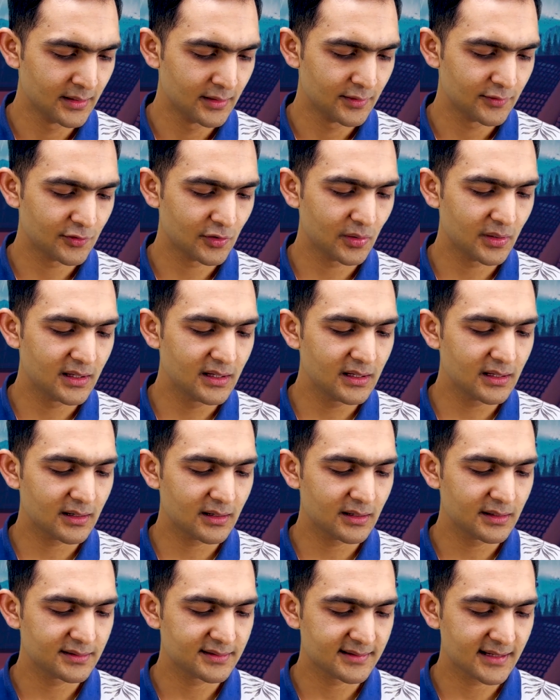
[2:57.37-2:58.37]
So
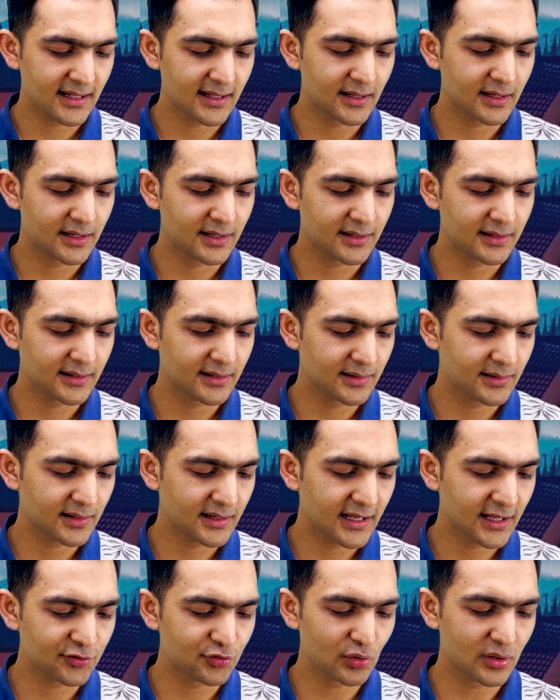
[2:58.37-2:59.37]
here
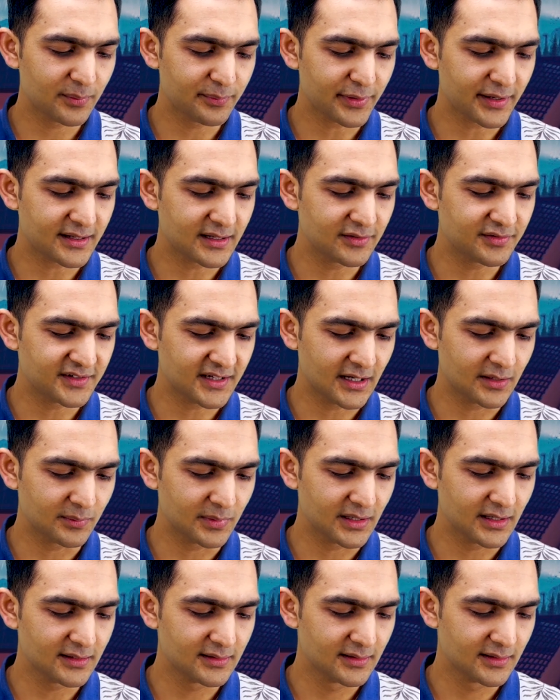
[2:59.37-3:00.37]
casual practice 10
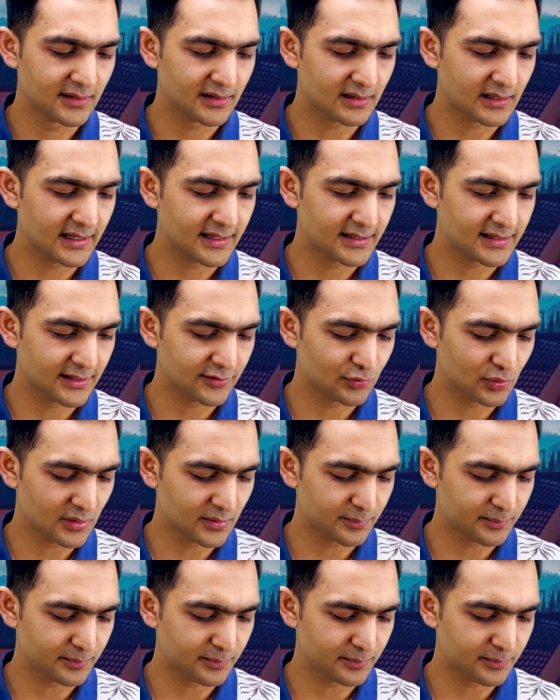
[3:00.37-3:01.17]
minutes, click casual